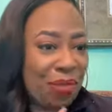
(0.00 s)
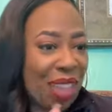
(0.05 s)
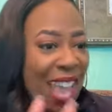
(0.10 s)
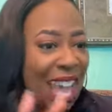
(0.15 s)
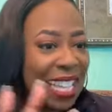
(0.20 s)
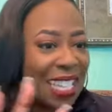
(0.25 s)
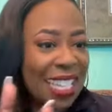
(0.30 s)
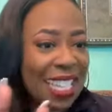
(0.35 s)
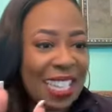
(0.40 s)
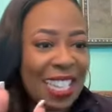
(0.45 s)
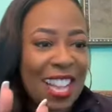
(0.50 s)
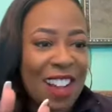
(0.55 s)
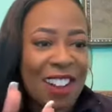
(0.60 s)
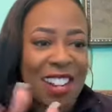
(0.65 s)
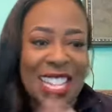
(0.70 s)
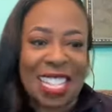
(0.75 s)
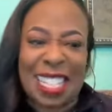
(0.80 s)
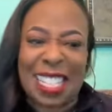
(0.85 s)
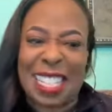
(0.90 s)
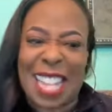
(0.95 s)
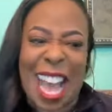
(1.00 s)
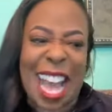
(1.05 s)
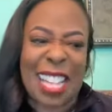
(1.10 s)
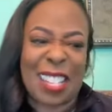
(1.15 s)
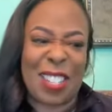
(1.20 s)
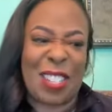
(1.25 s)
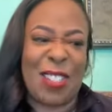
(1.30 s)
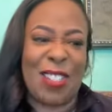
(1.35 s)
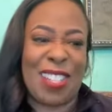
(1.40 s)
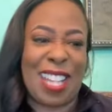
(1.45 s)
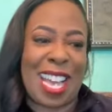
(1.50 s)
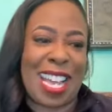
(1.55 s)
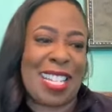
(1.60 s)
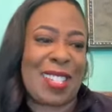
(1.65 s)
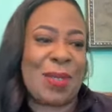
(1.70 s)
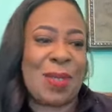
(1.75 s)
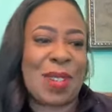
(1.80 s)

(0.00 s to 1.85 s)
I declare it is not too late to